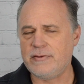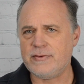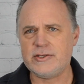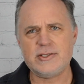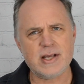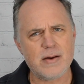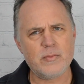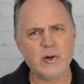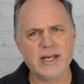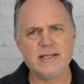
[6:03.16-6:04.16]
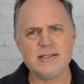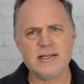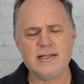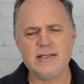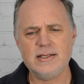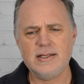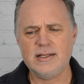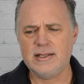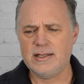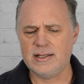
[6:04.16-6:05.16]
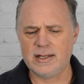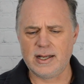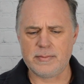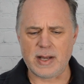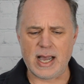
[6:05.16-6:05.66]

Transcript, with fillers: if for some reason um,